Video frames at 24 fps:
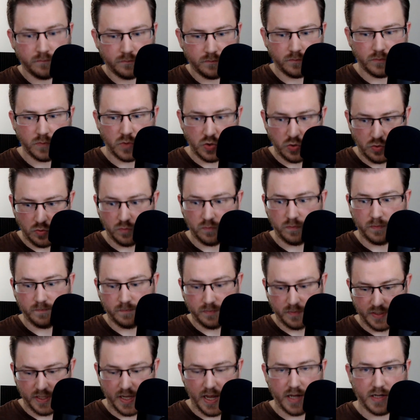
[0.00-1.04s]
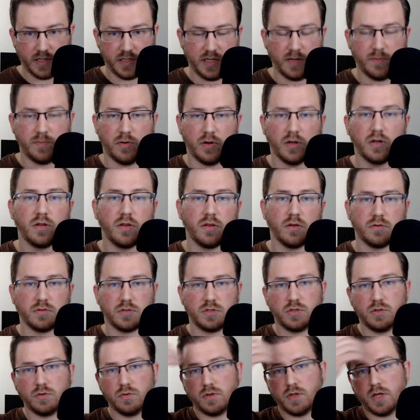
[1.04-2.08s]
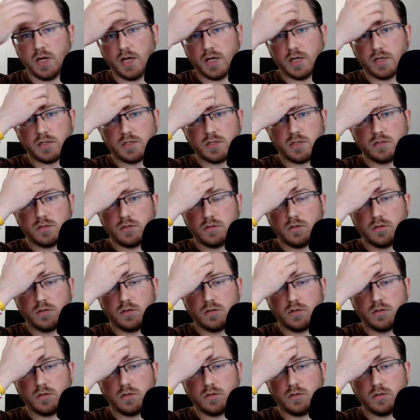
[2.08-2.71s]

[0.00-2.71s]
you get deeper into those 2 things